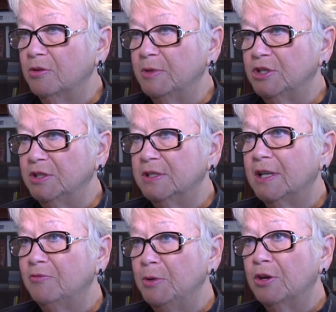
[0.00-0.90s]
commissions that
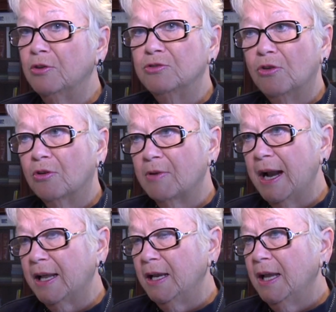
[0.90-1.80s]
have been earned
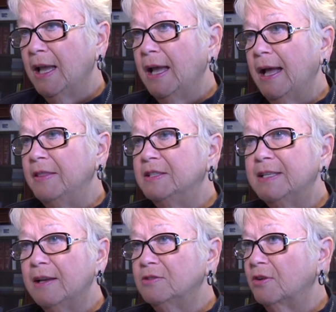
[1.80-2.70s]
already. And the
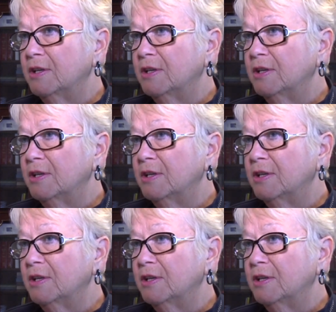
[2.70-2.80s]
sales are